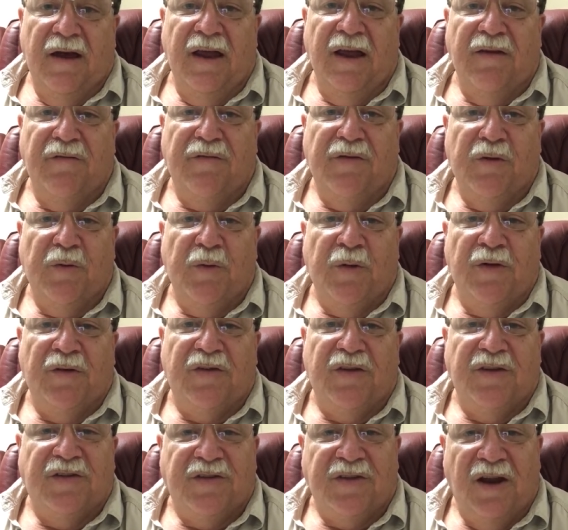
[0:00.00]

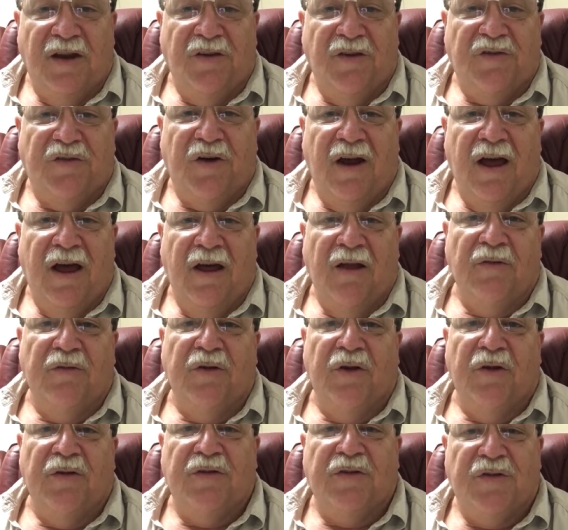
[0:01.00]
influence the scent trail,
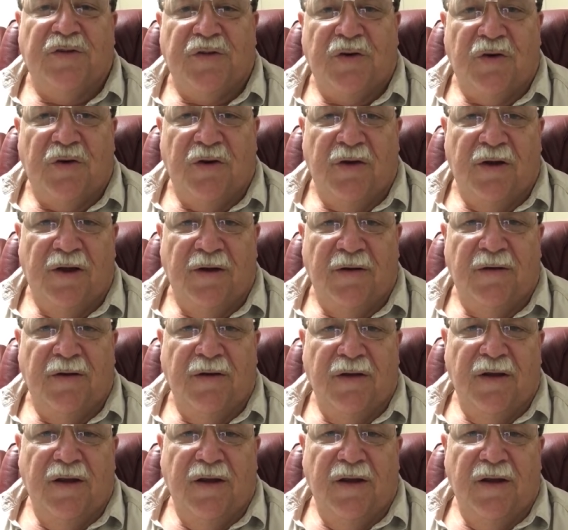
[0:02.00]
not to try and